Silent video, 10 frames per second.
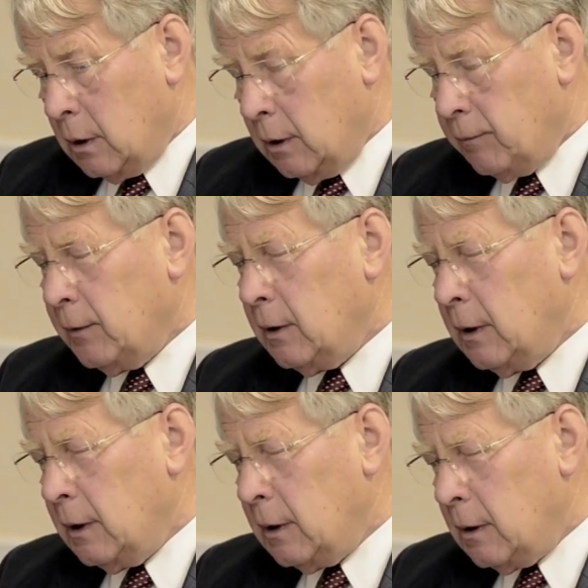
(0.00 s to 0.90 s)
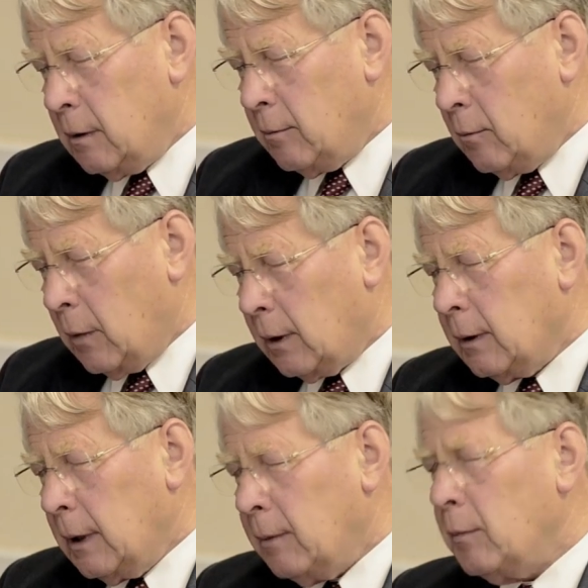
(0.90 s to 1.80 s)
even, well,
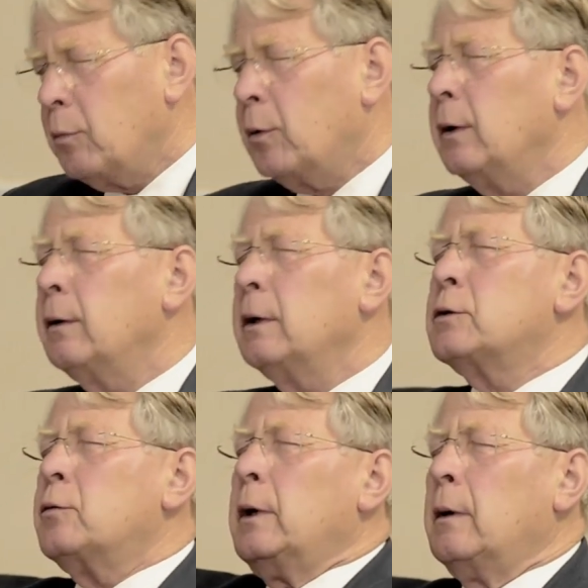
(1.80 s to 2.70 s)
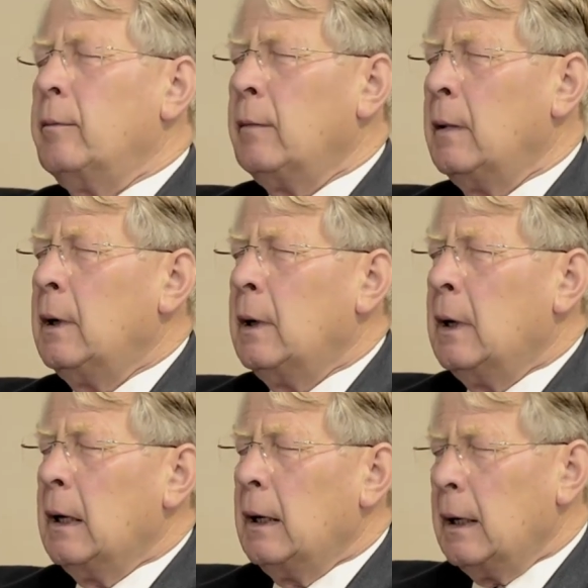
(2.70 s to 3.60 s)
let me put it this way.
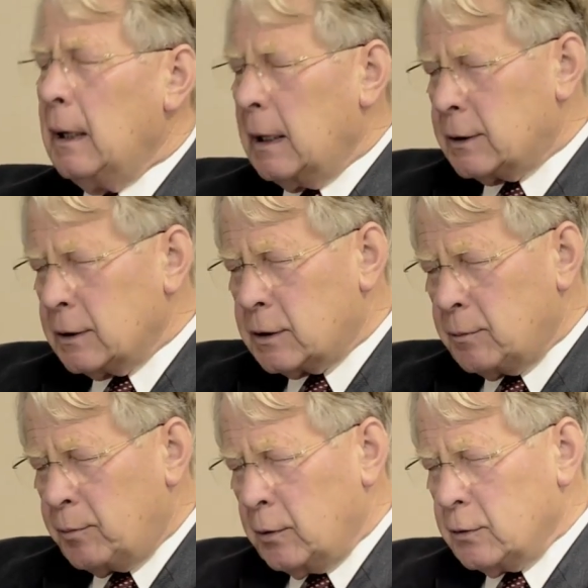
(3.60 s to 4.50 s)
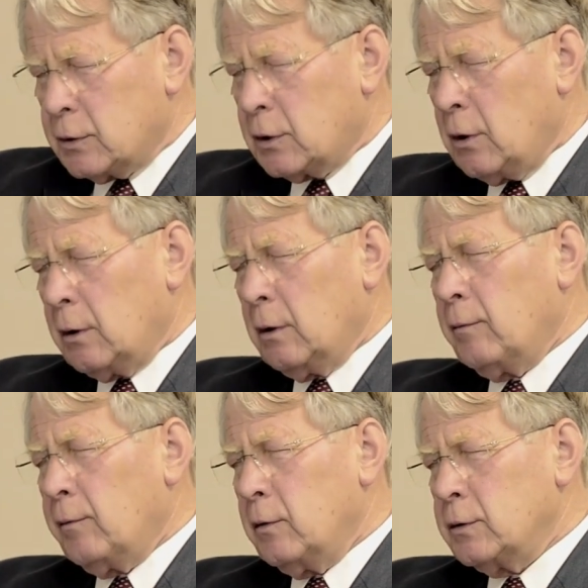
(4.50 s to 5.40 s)
Let us suppose
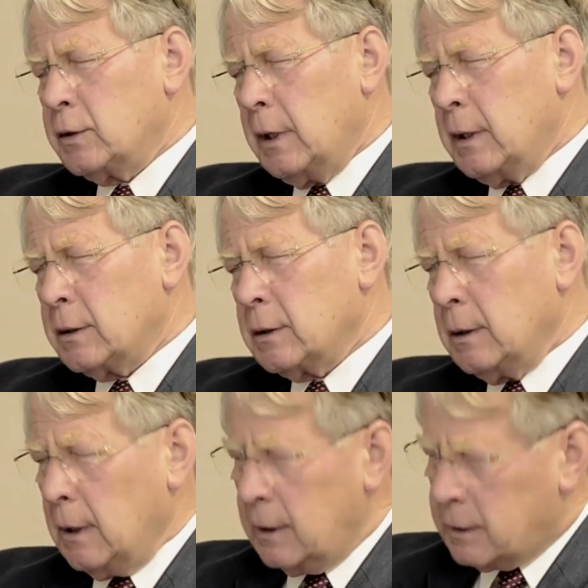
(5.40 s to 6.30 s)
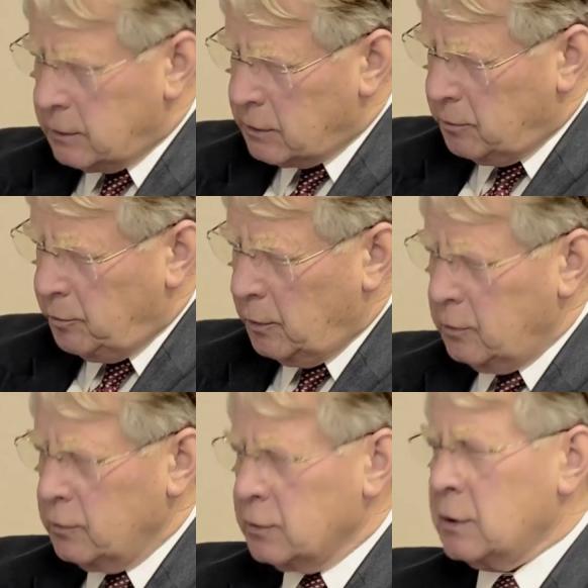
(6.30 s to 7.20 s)
Scotland votes yes. Let us
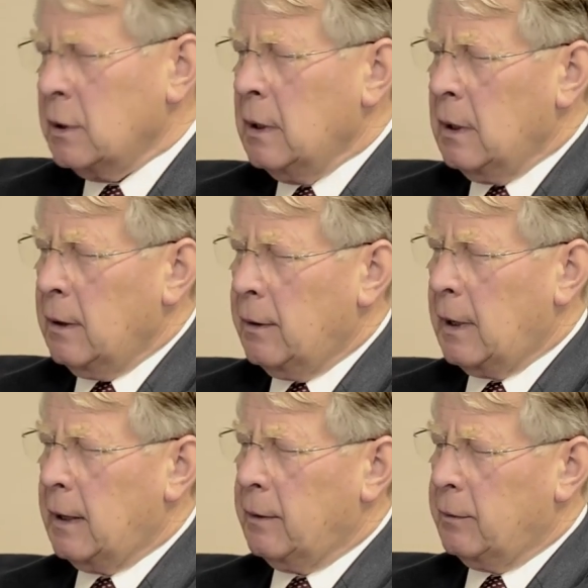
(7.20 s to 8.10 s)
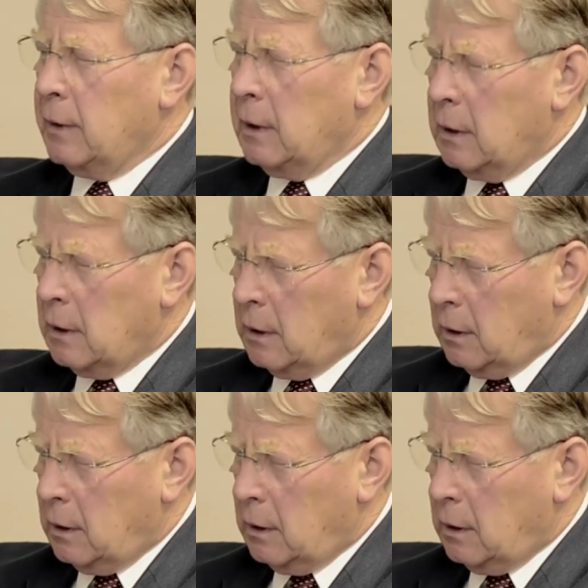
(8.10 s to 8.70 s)
suppose that the